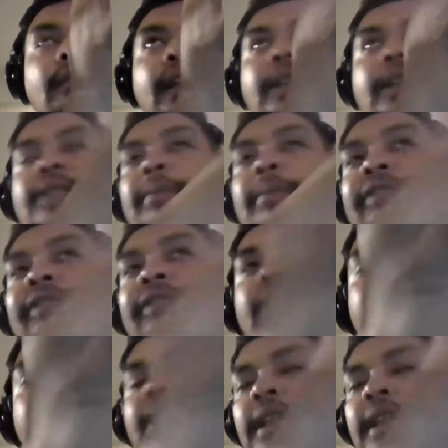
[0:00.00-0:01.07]
it doesn't
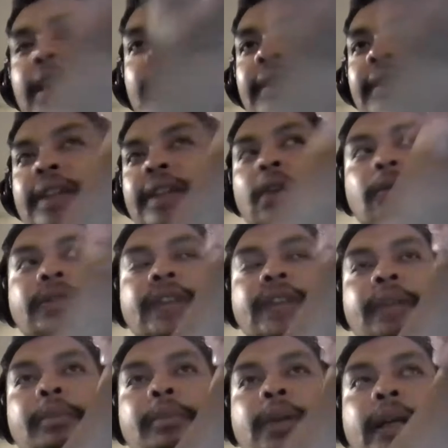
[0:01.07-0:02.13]
manifest as clearly as that all the time,